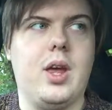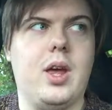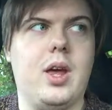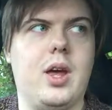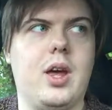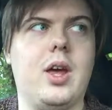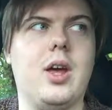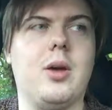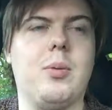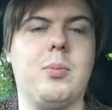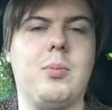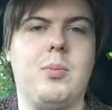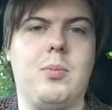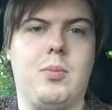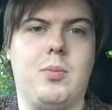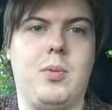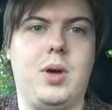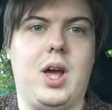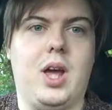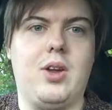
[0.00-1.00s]

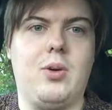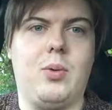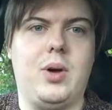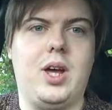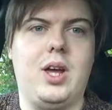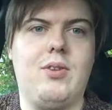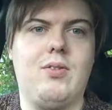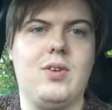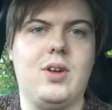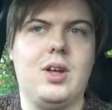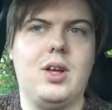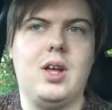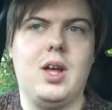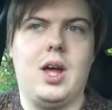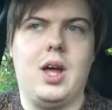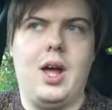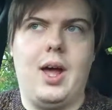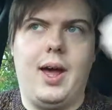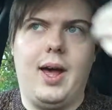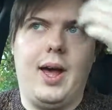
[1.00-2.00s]
We had a wave
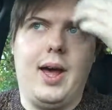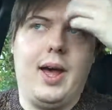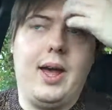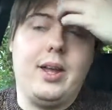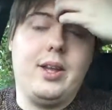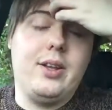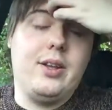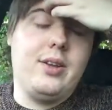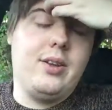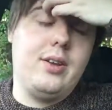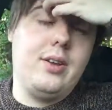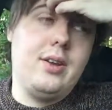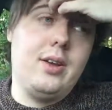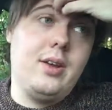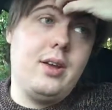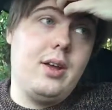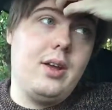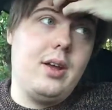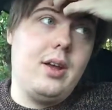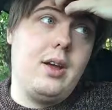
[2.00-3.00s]
and
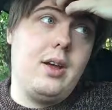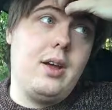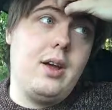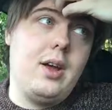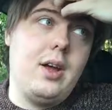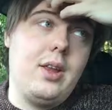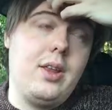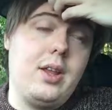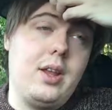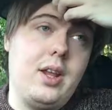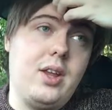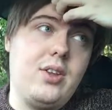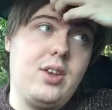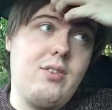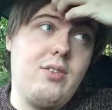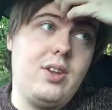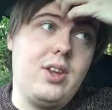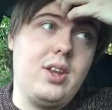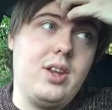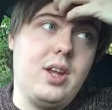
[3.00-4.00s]
I think that's
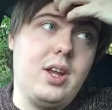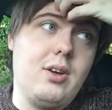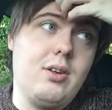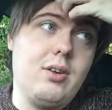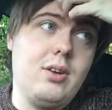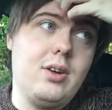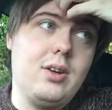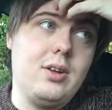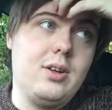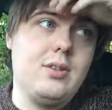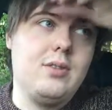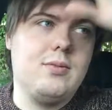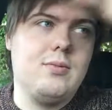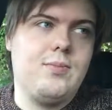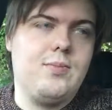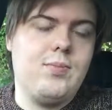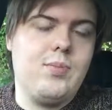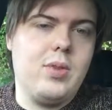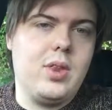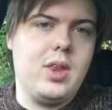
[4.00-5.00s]
everything now.
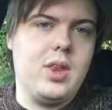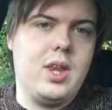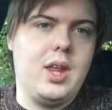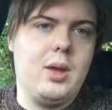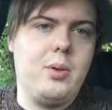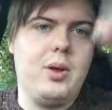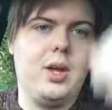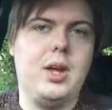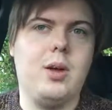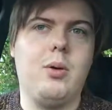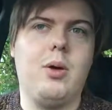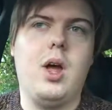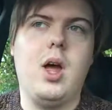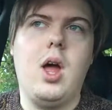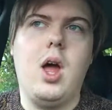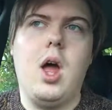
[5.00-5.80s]
There we go.